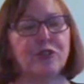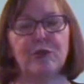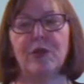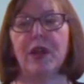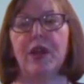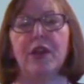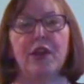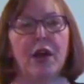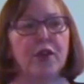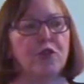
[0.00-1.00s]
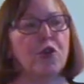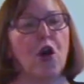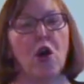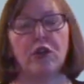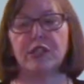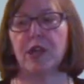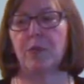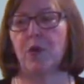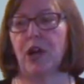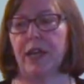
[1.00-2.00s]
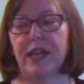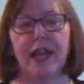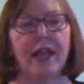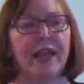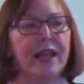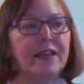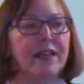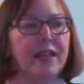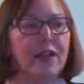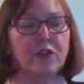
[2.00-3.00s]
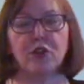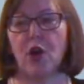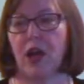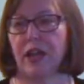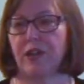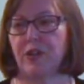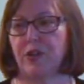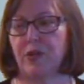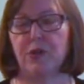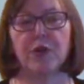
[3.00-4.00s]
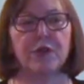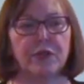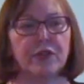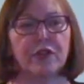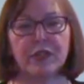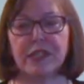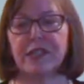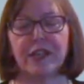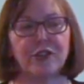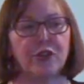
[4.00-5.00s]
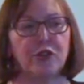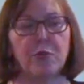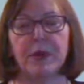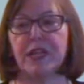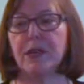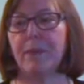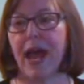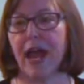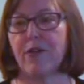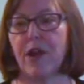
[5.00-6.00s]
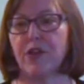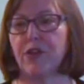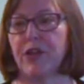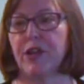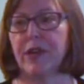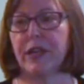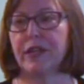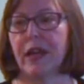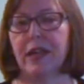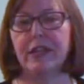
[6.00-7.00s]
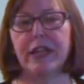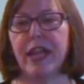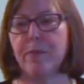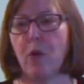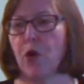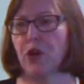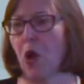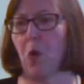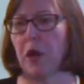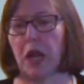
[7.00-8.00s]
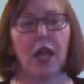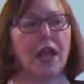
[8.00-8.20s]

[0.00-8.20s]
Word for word: too, uh, you call someone and they are talking to you or they're listening to you, but in the background you're hearing the keyboard going.